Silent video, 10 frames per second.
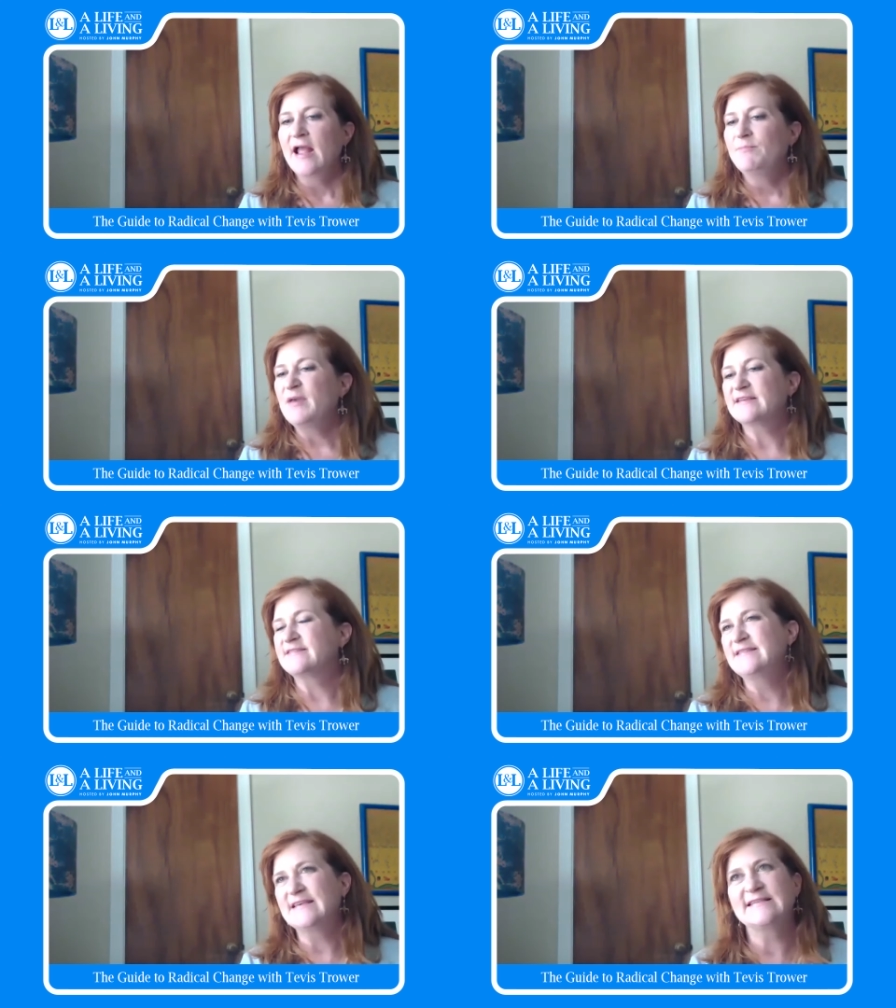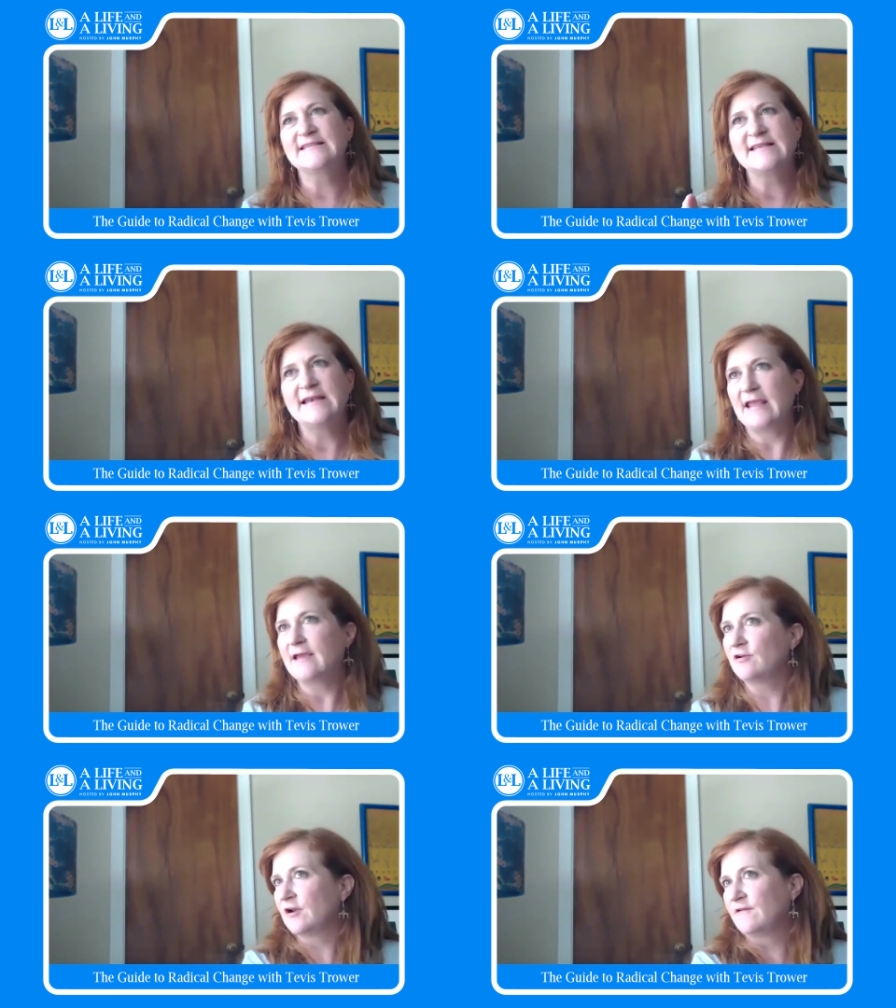because this is an
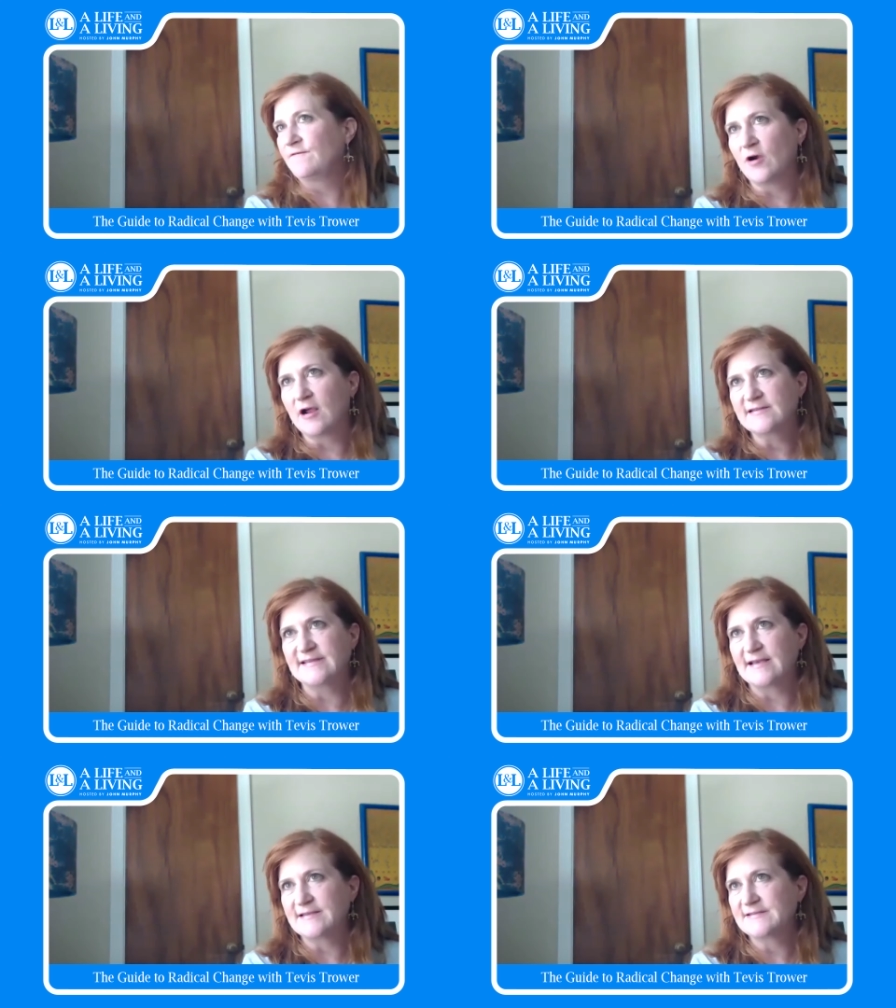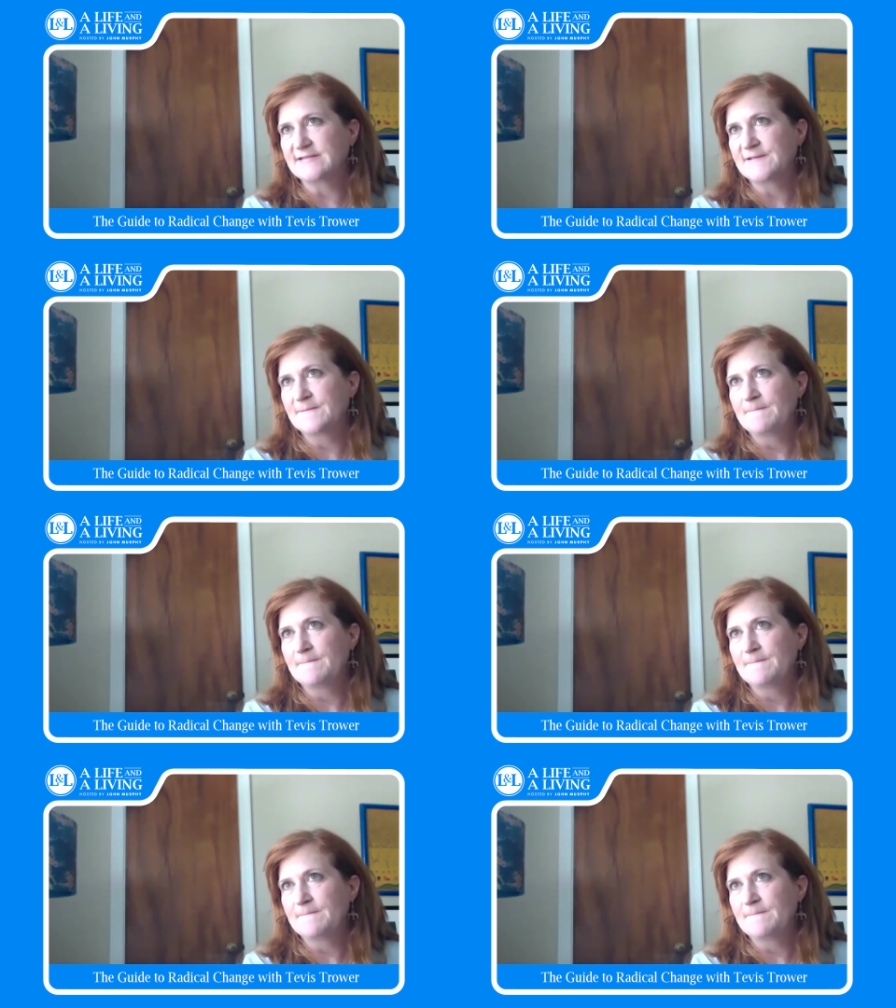iterative process.